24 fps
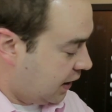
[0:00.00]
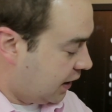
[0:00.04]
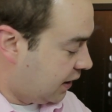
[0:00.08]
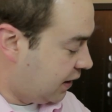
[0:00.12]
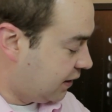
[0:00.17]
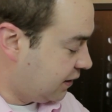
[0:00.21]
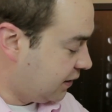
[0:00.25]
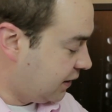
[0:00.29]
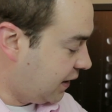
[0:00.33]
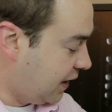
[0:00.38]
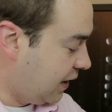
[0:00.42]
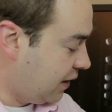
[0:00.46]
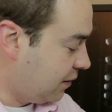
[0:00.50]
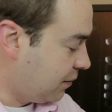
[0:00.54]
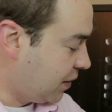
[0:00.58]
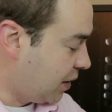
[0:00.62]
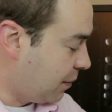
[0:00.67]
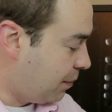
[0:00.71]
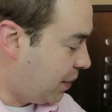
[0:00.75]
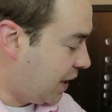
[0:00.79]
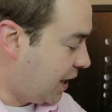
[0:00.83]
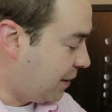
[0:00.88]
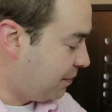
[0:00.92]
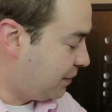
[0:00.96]
And other than that, I'm going
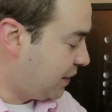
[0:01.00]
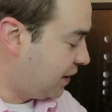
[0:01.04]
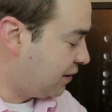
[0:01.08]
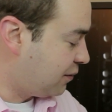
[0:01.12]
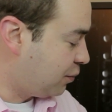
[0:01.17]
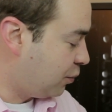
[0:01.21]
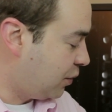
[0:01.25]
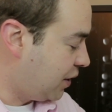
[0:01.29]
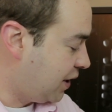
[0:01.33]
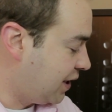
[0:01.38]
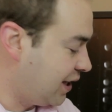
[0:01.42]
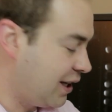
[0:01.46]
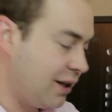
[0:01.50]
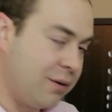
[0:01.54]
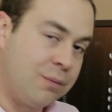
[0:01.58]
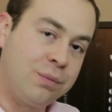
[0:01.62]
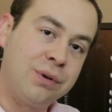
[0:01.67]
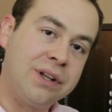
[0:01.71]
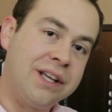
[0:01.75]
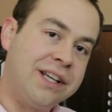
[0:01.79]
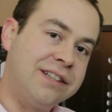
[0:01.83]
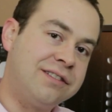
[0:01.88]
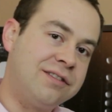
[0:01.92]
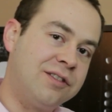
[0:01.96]
to pop this one in
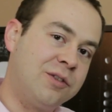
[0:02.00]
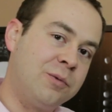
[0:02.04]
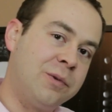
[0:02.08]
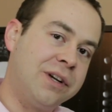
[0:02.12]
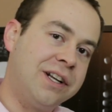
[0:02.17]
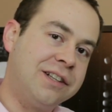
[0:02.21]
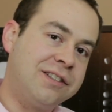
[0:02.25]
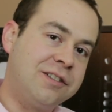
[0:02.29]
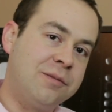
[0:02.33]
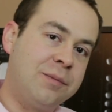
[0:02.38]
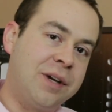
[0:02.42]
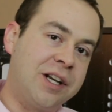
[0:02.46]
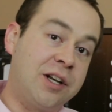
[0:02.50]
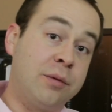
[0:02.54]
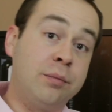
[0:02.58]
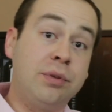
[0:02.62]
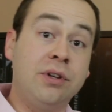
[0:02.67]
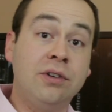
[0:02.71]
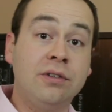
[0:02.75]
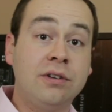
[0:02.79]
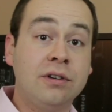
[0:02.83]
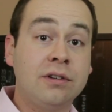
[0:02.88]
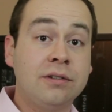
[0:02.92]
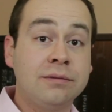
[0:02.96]
place of the one that's in my
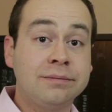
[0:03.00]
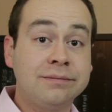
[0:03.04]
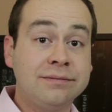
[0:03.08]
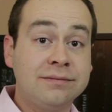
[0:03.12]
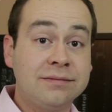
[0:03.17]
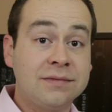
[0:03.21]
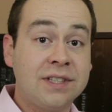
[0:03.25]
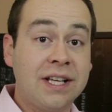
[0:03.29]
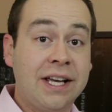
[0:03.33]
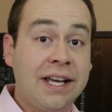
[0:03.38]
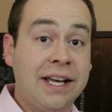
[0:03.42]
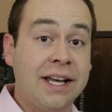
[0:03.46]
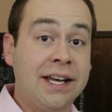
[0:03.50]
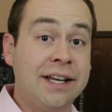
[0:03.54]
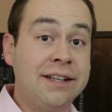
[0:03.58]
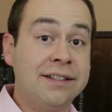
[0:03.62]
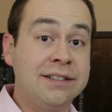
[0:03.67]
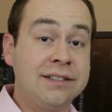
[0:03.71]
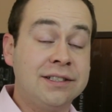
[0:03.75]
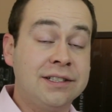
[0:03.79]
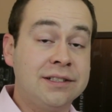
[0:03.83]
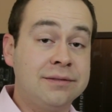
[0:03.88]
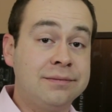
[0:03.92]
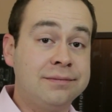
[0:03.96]
computer
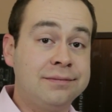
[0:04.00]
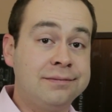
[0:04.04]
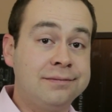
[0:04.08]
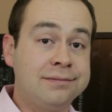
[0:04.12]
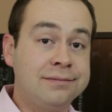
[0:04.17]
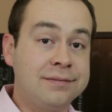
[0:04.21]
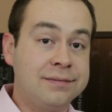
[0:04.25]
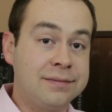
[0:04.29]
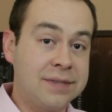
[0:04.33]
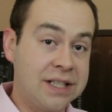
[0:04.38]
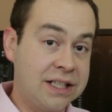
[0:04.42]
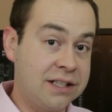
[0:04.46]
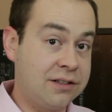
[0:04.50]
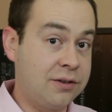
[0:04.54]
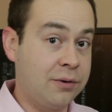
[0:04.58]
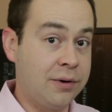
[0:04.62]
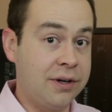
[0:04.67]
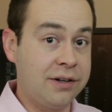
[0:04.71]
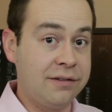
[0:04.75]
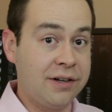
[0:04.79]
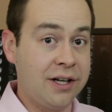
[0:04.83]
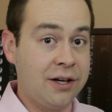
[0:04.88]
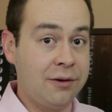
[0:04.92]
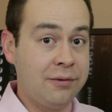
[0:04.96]
and get
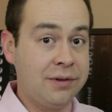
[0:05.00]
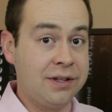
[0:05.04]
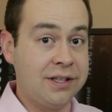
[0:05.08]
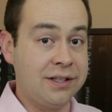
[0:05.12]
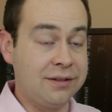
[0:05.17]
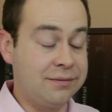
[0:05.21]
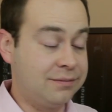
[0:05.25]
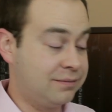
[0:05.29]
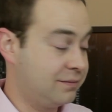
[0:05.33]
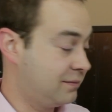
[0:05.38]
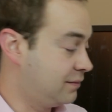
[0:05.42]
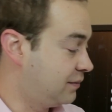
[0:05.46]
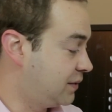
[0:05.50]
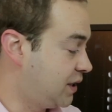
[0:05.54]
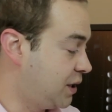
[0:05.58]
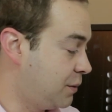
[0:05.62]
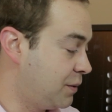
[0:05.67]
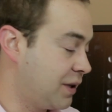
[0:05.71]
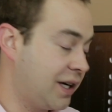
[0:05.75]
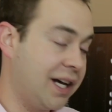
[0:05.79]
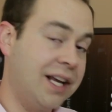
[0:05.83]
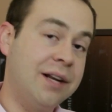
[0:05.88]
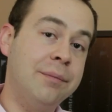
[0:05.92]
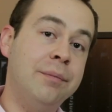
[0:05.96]
toying around with it,
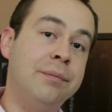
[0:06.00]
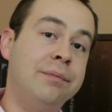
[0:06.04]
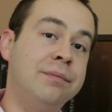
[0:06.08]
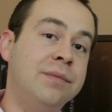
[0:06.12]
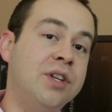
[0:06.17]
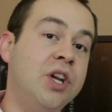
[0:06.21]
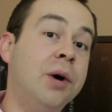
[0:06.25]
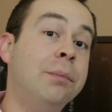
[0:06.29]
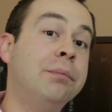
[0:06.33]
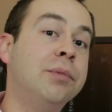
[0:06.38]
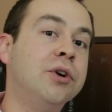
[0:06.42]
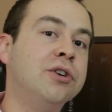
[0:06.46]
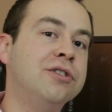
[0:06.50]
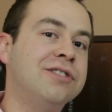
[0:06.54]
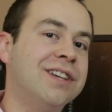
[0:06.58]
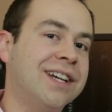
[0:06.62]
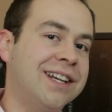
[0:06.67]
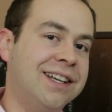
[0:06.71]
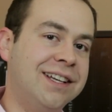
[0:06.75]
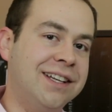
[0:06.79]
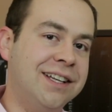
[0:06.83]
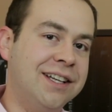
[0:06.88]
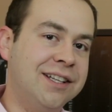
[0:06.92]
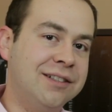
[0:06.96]
see what kind of numbers
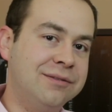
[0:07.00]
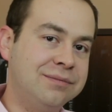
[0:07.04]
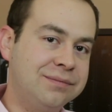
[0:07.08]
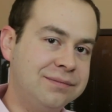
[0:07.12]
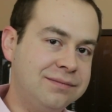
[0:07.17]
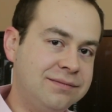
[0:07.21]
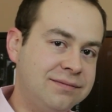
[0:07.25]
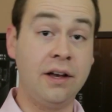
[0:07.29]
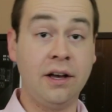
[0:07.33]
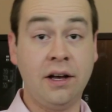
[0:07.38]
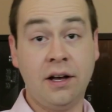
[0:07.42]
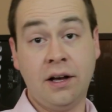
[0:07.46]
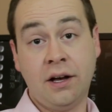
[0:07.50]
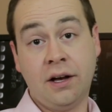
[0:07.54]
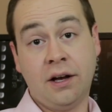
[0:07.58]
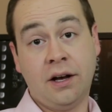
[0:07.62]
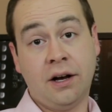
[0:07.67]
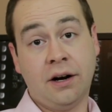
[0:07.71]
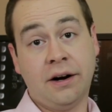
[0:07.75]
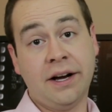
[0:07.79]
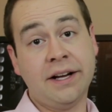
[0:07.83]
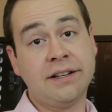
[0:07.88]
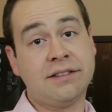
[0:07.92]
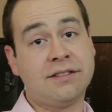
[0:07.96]
I can get.
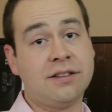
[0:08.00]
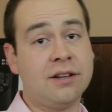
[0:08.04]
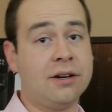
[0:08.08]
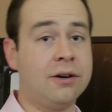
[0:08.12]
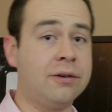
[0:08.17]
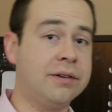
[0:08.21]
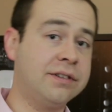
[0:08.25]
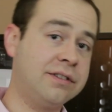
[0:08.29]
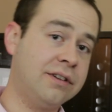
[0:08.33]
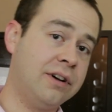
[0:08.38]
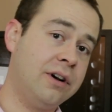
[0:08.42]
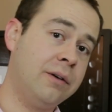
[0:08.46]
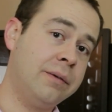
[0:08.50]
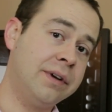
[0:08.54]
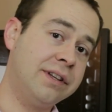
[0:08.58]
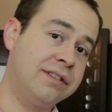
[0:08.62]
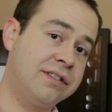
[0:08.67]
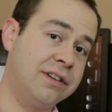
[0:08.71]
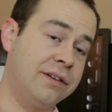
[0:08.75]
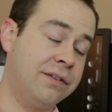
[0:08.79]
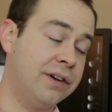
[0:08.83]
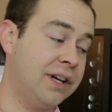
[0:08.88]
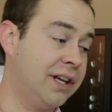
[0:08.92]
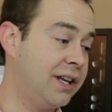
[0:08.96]
All right, so as
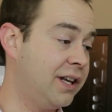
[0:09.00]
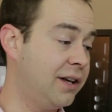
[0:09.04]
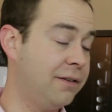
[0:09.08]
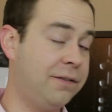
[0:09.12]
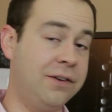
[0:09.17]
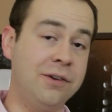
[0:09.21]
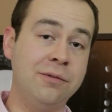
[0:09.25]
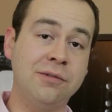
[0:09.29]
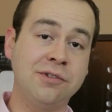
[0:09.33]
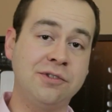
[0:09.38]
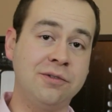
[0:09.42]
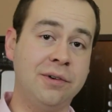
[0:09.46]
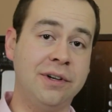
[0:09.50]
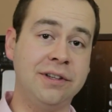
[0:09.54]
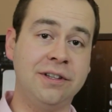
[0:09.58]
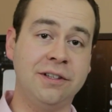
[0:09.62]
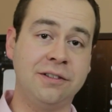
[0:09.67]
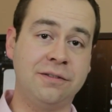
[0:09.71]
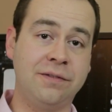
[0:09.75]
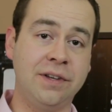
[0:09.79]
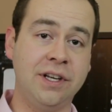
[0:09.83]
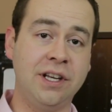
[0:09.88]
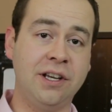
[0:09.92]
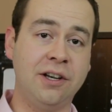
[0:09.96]
always, if you enjoyed
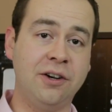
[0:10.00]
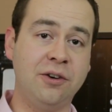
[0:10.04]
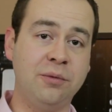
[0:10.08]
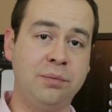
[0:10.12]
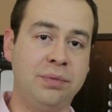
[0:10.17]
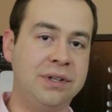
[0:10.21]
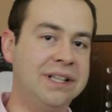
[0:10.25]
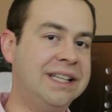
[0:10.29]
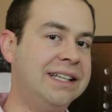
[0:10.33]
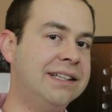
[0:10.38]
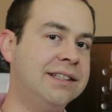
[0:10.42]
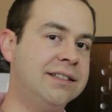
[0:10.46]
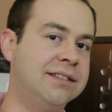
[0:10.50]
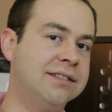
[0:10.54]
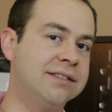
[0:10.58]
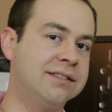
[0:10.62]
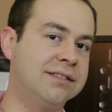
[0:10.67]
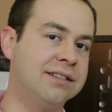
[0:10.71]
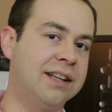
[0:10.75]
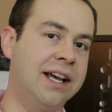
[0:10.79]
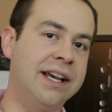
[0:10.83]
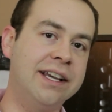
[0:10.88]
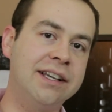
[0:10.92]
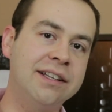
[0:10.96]
this video,
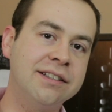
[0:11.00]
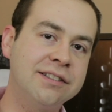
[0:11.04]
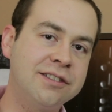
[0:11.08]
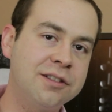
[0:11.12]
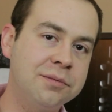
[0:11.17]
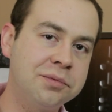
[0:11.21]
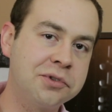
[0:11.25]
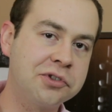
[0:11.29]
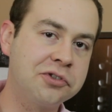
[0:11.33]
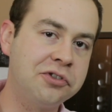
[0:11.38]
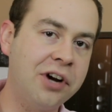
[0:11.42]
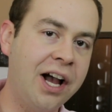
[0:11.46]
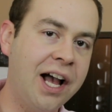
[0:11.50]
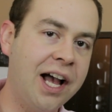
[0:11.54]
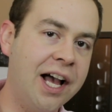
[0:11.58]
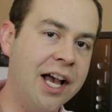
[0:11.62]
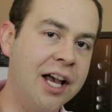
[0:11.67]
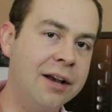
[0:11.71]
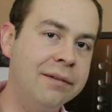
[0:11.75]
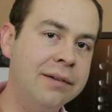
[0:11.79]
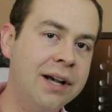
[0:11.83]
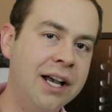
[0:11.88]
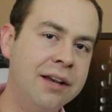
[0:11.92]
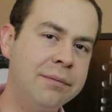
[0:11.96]
please like and
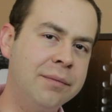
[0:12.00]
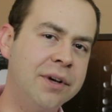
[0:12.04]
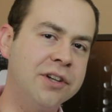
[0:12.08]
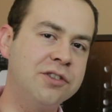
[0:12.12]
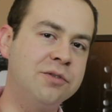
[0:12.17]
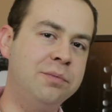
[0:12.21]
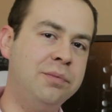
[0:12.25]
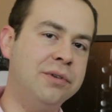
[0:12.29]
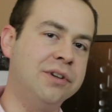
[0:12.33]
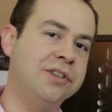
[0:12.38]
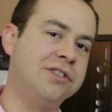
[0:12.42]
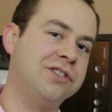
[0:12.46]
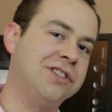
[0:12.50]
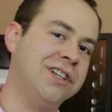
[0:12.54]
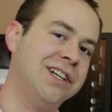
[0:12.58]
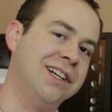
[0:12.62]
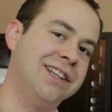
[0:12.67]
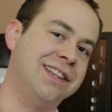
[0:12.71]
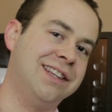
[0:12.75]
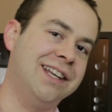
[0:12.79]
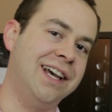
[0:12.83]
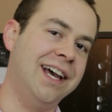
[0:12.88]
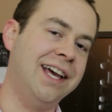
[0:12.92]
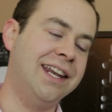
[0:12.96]
subscribe. I'd much
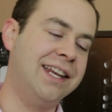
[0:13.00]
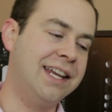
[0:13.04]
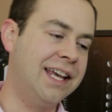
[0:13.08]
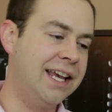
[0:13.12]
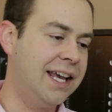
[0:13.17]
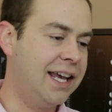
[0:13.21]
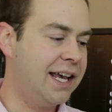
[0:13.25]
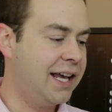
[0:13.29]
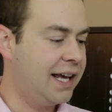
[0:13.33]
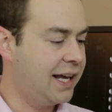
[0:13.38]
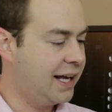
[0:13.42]
appreciate that.